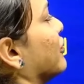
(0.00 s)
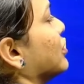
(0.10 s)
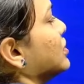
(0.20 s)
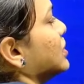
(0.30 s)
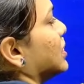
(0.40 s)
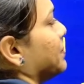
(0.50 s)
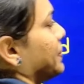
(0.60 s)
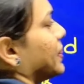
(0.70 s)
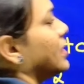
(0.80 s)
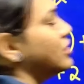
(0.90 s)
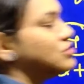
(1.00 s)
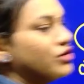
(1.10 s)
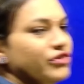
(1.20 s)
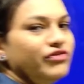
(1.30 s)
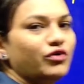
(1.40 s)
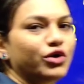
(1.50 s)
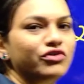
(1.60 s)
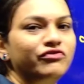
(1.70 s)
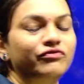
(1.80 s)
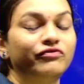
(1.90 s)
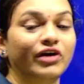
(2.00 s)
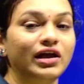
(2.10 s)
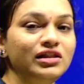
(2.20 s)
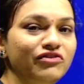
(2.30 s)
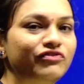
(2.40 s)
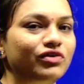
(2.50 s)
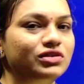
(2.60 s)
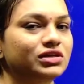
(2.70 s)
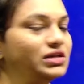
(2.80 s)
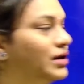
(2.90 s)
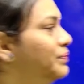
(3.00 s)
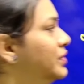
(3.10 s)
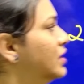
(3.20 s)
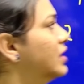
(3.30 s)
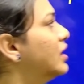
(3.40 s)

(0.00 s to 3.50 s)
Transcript: the fourth term, so if I want to find the fourth term,